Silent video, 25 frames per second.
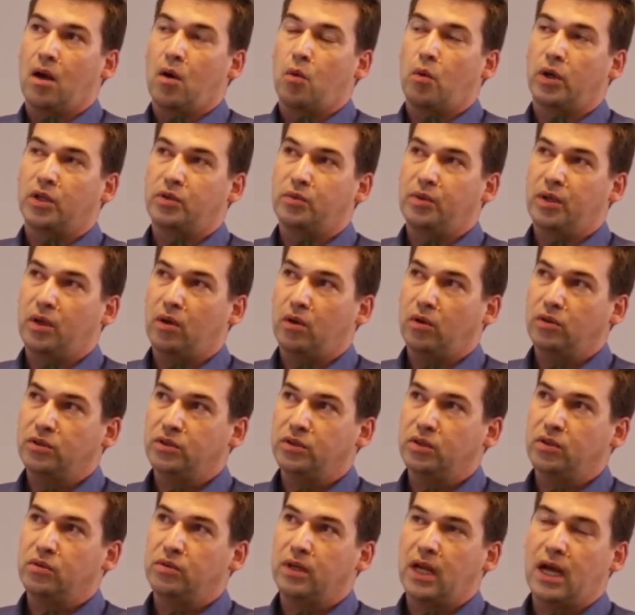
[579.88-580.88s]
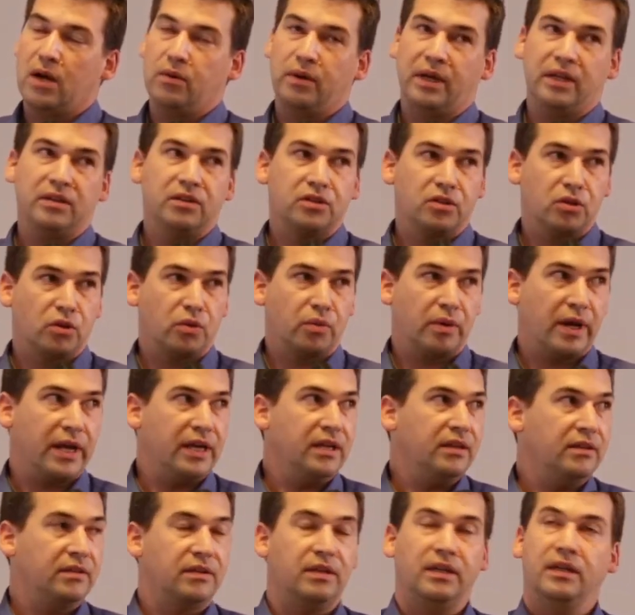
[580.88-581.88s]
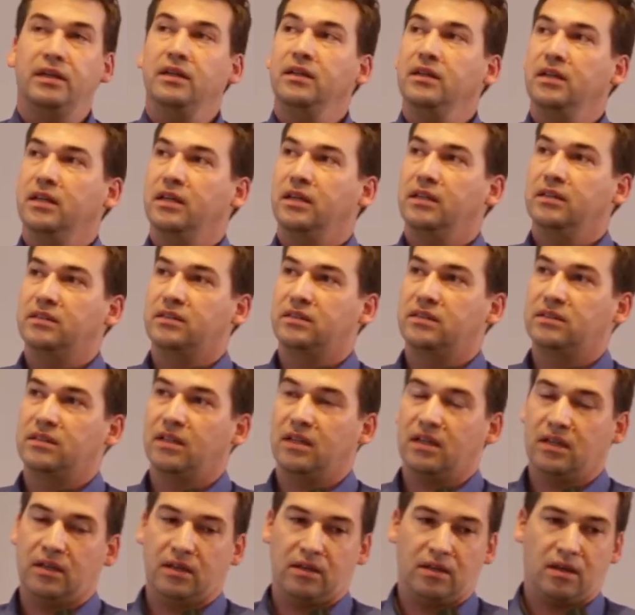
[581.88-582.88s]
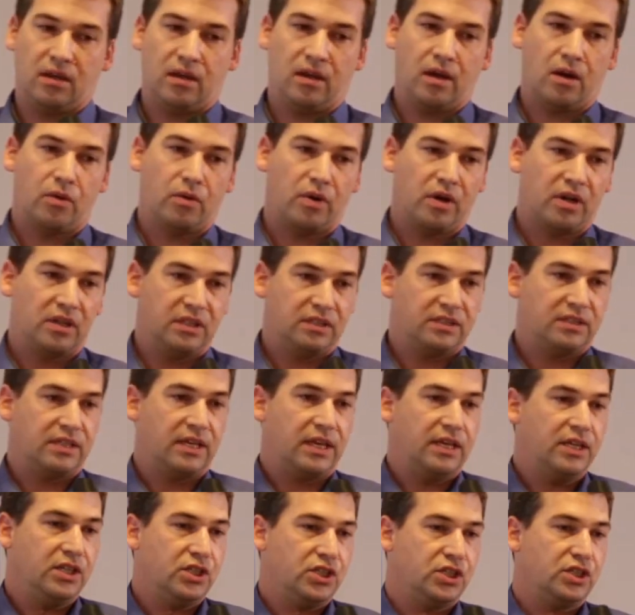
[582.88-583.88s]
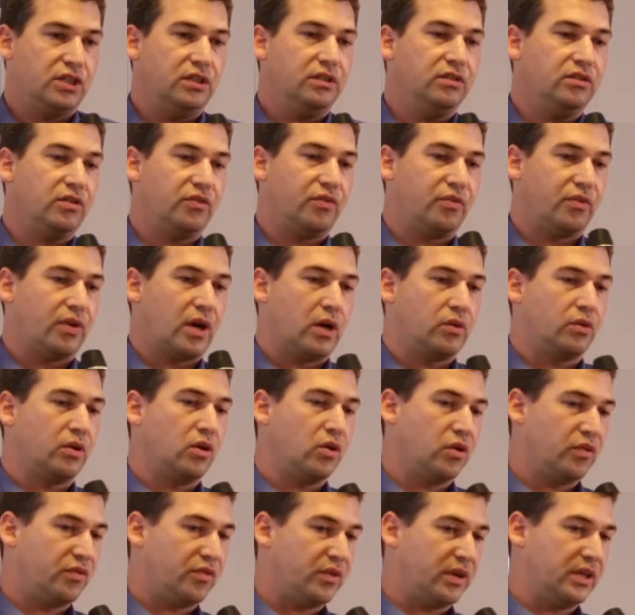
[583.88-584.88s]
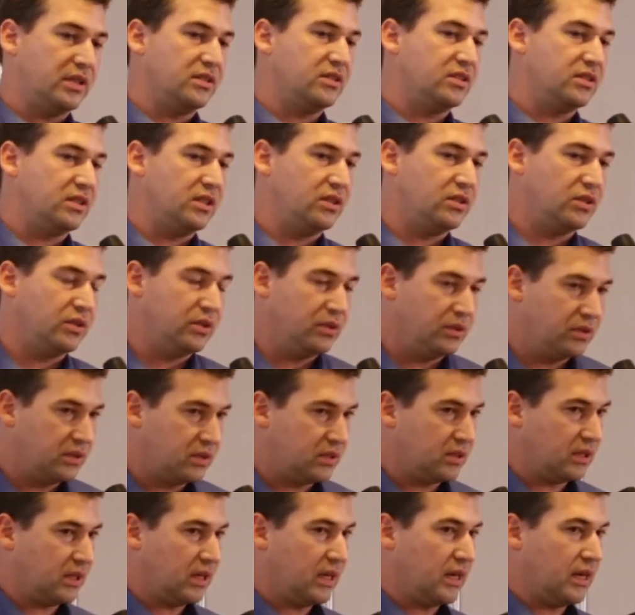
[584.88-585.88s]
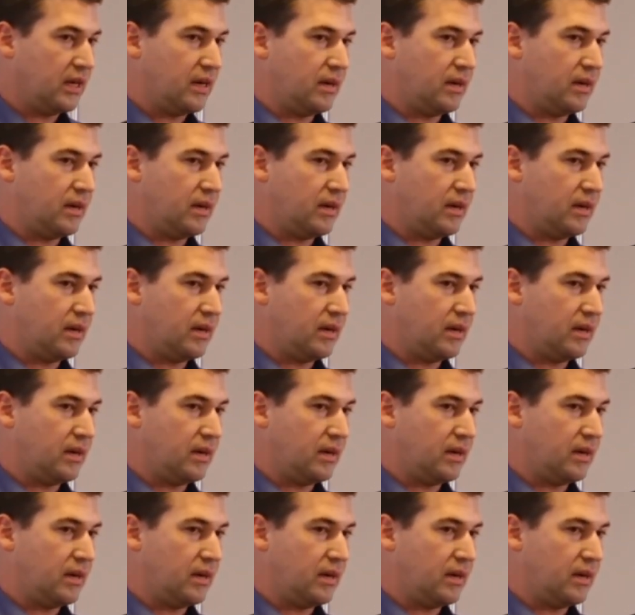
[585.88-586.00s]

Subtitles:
What we also now integrating is the auralization. The Fraunhofer Institute